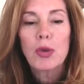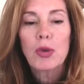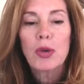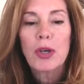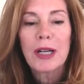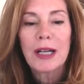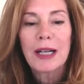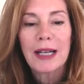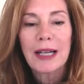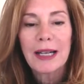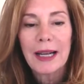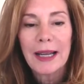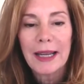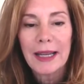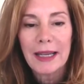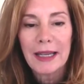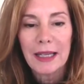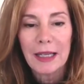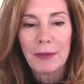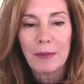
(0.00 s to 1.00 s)
to
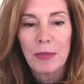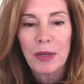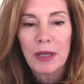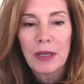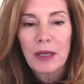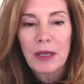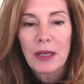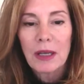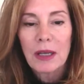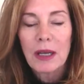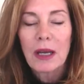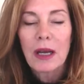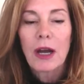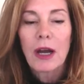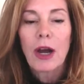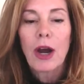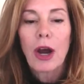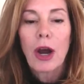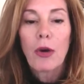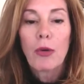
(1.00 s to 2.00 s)
claim
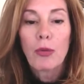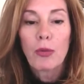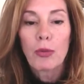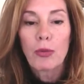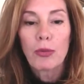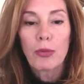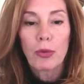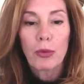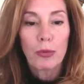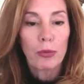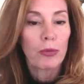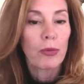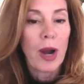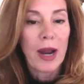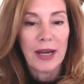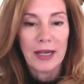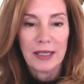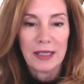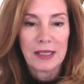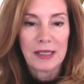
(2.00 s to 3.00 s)

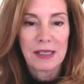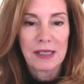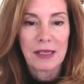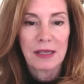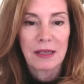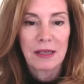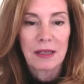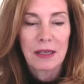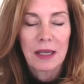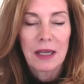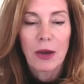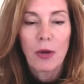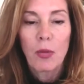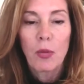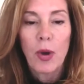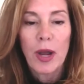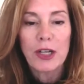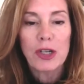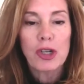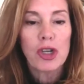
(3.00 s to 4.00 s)
rights
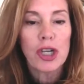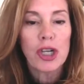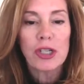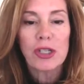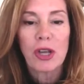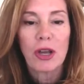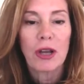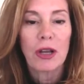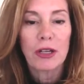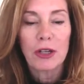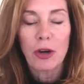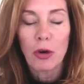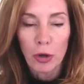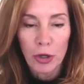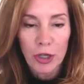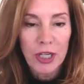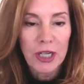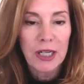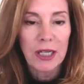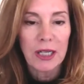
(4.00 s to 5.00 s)
when she's on
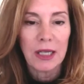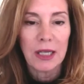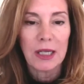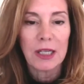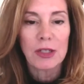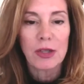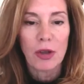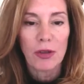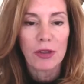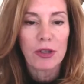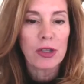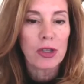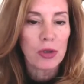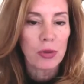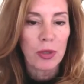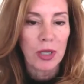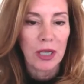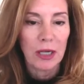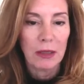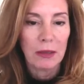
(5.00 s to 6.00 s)
or he is on the
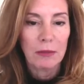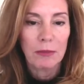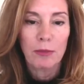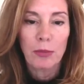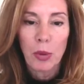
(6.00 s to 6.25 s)
street.